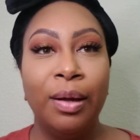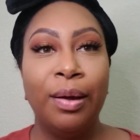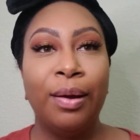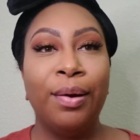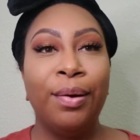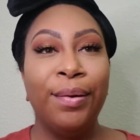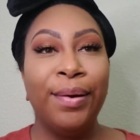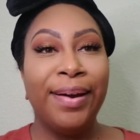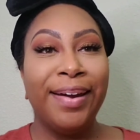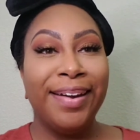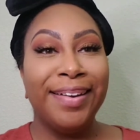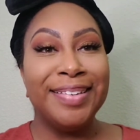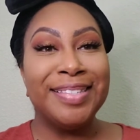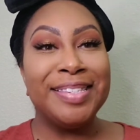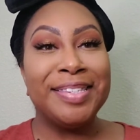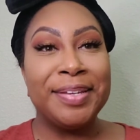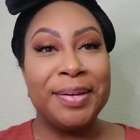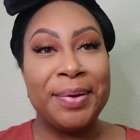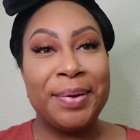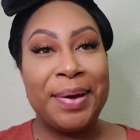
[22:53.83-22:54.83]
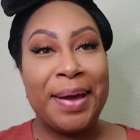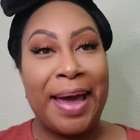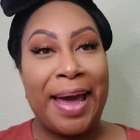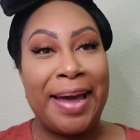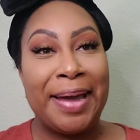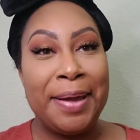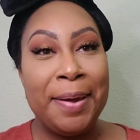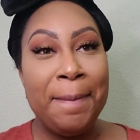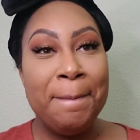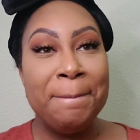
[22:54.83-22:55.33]
All right, so
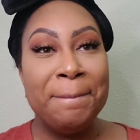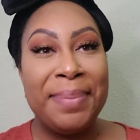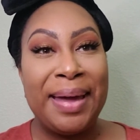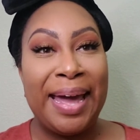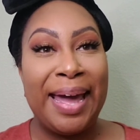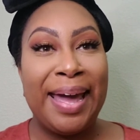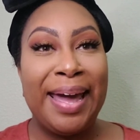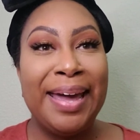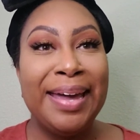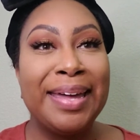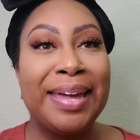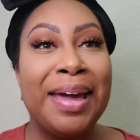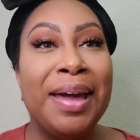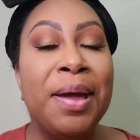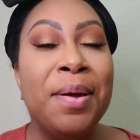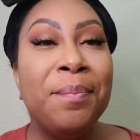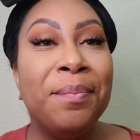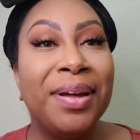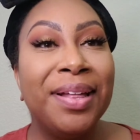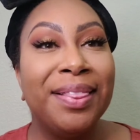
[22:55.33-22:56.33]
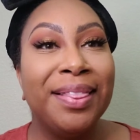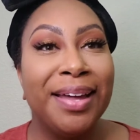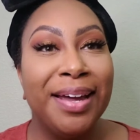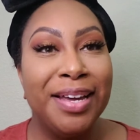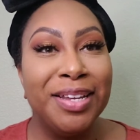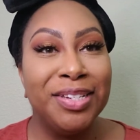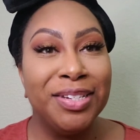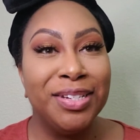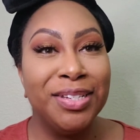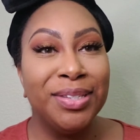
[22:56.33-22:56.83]
I am back. My
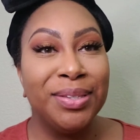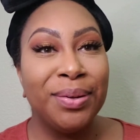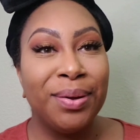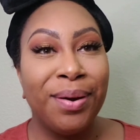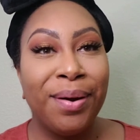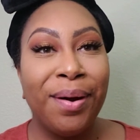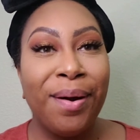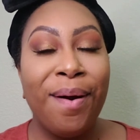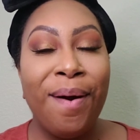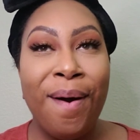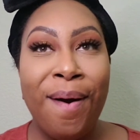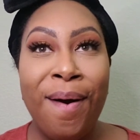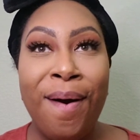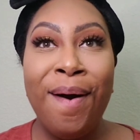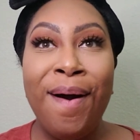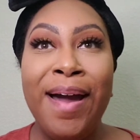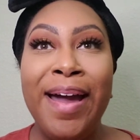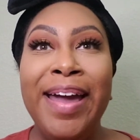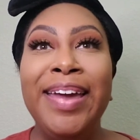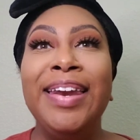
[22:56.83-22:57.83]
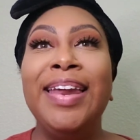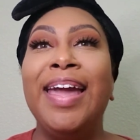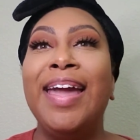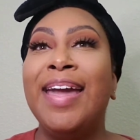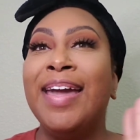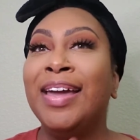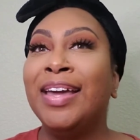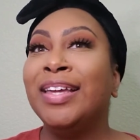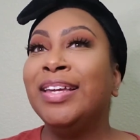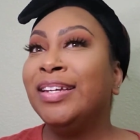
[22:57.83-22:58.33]
lashes are on,
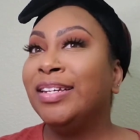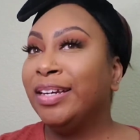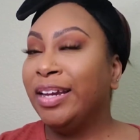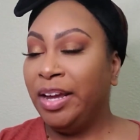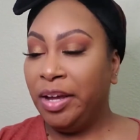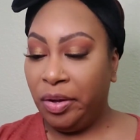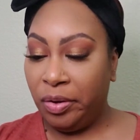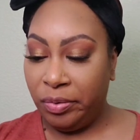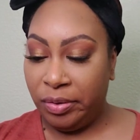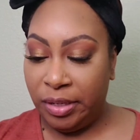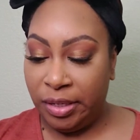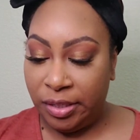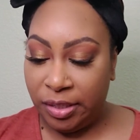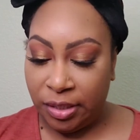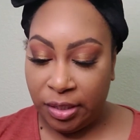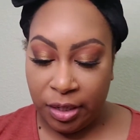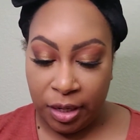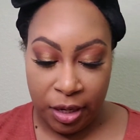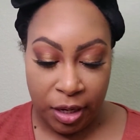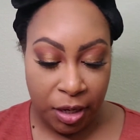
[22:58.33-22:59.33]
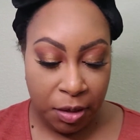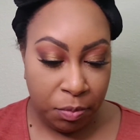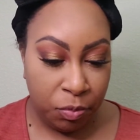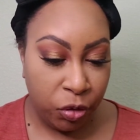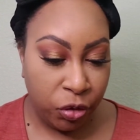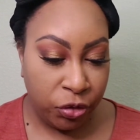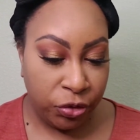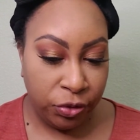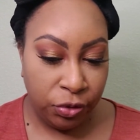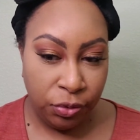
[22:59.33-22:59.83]
and now it's
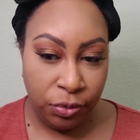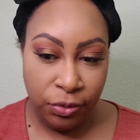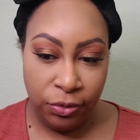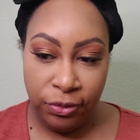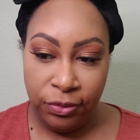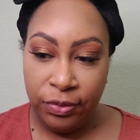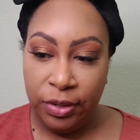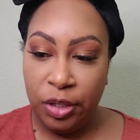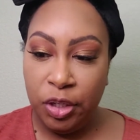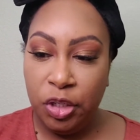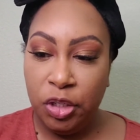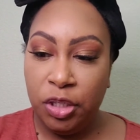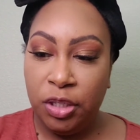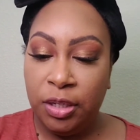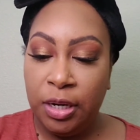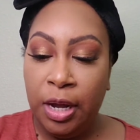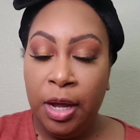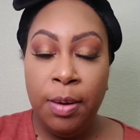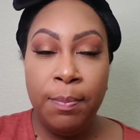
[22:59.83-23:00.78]
time to finish